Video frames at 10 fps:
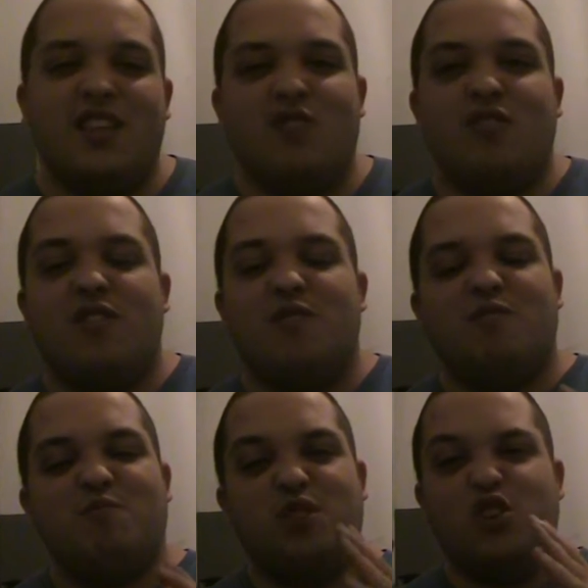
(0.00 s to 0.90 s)
into
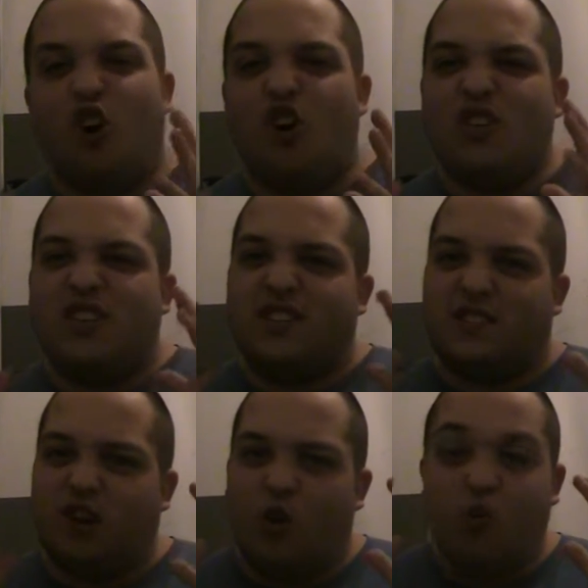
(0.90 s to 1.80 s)
beyond the
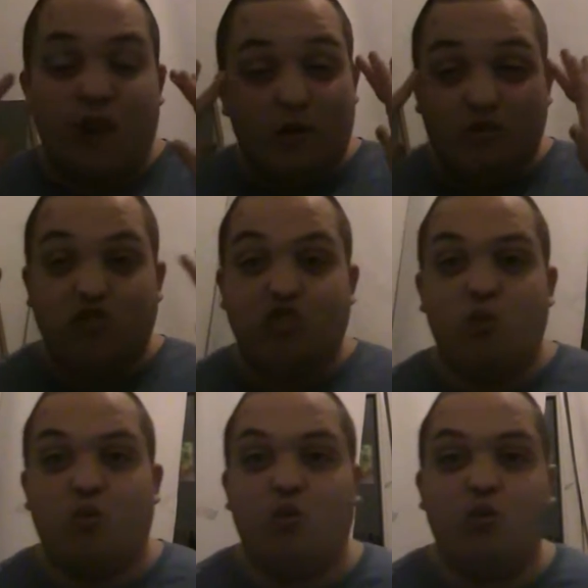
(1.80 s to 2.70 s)
zone. It was so
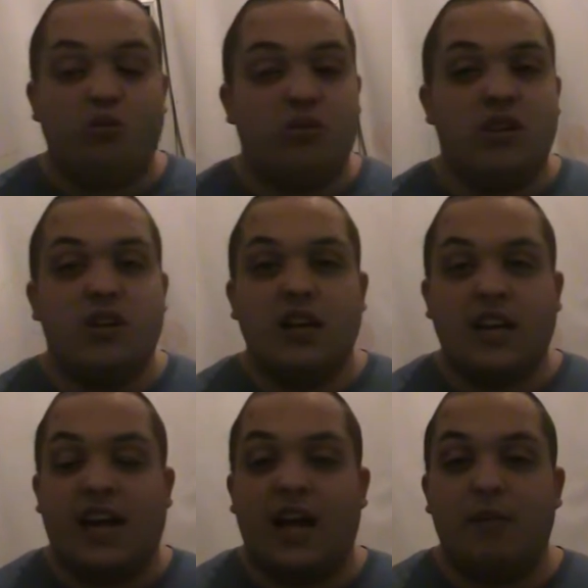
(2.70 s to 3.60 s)
cool.
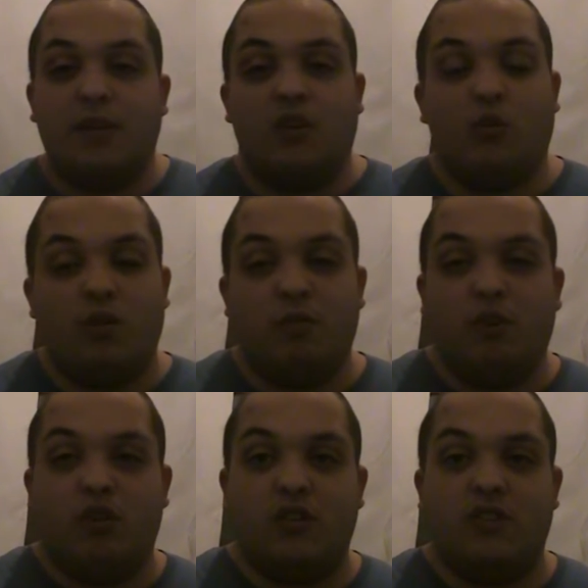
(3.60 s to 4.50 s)
Kagami going
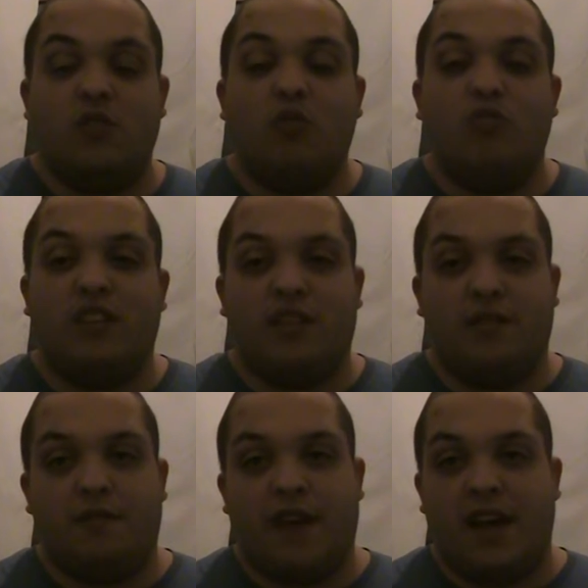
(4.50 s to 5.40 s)
beyond the zone, the
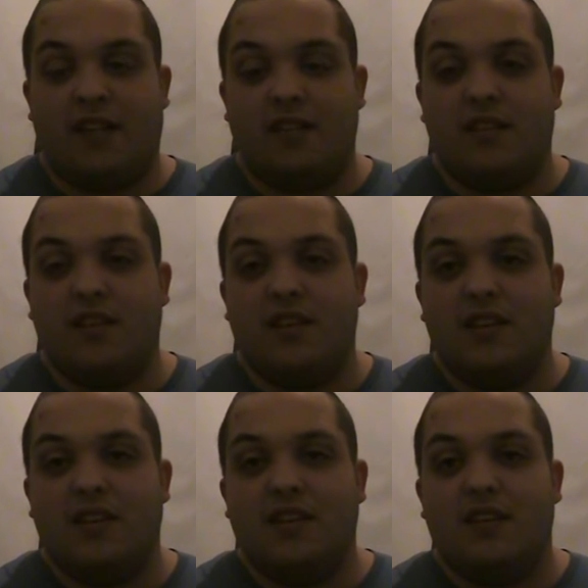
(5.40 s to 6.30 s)
fact.
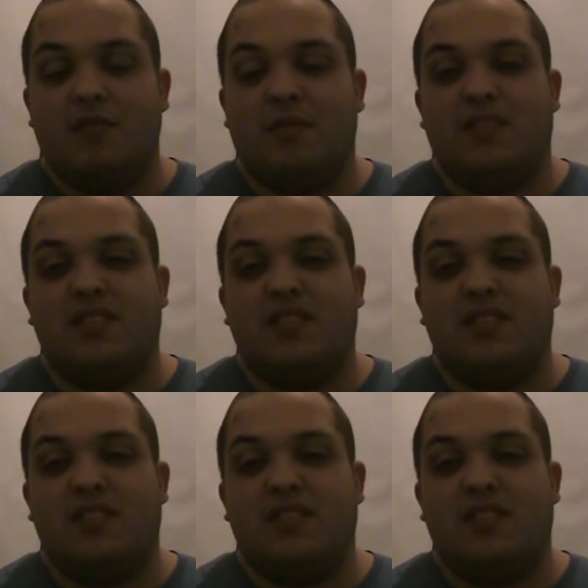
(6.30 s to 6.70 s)
But